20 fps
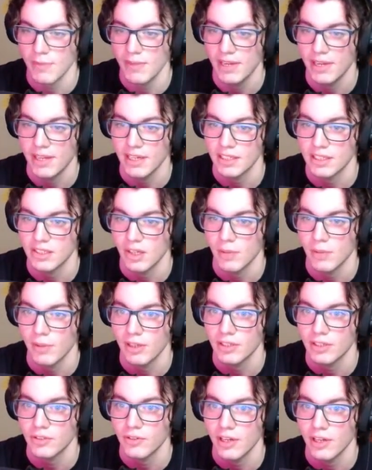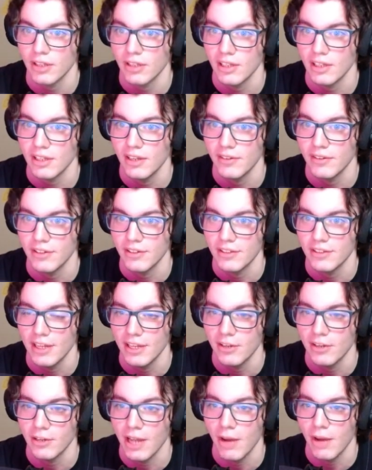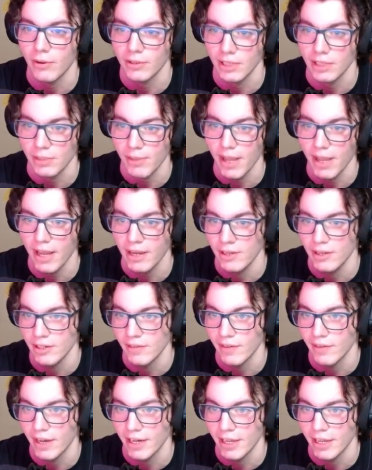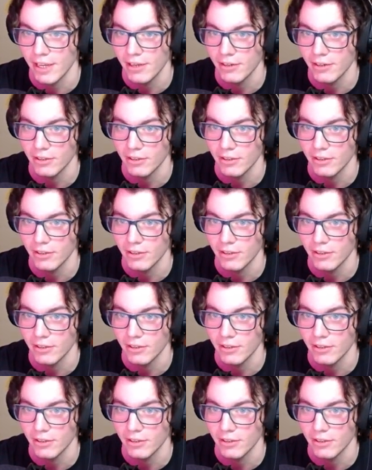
to get a Starbucks drink? Like you, you take your hourly pay and you divide it, and you're